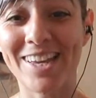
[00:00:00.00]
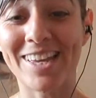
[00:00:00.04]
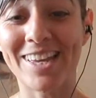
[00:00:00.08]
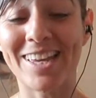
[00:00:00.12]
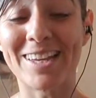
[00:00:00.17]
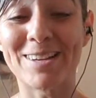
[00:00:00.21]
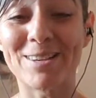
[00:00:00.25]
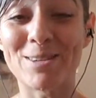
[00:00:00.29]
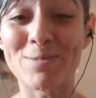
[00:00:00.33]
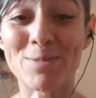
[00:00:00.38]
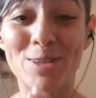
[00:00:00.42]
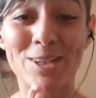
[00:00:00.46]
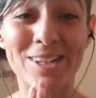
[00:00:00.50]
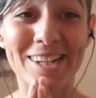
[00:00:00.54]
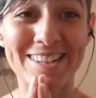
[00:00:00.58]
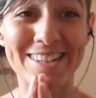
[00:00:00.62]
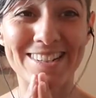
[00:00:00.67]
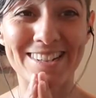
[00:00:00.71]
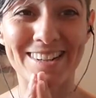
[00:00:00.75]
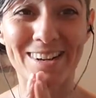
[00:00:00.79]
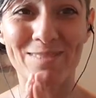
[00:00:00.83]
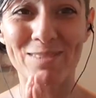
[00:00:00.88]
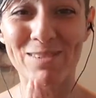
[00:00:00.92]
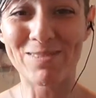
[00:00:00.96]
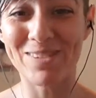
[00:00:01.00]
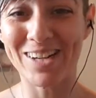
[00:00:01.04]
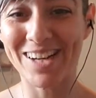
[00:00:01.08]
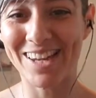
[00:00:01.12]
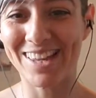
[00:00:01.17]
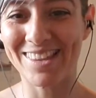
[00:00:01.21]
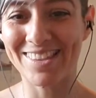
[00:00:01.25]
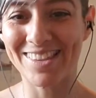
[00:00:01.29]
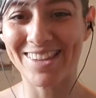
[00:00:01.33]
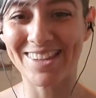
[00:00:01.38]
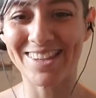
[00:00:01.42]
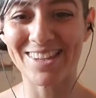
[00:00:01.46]
and good morning to
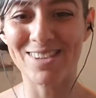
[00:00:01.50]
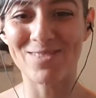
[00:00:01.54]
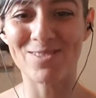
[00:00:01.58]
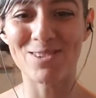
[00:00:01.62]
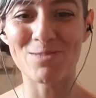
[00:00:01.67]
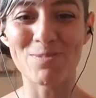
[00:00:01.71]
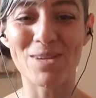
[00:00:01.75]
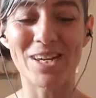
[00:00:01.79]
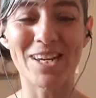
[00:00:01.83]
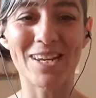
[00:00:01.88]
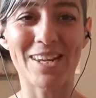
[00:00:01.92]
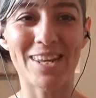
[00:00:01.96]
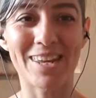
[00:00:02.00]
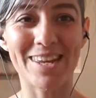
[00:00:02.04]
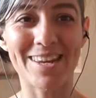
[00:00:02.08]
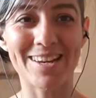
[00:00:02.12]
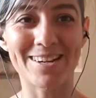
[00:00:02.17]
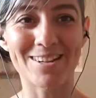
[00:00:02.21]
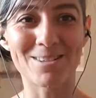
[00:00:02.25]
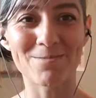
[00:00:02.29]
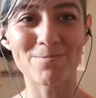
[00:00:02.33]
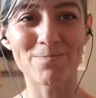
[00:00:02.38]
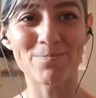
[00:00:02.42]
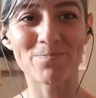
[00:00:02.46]
everybody. Thank you for being here.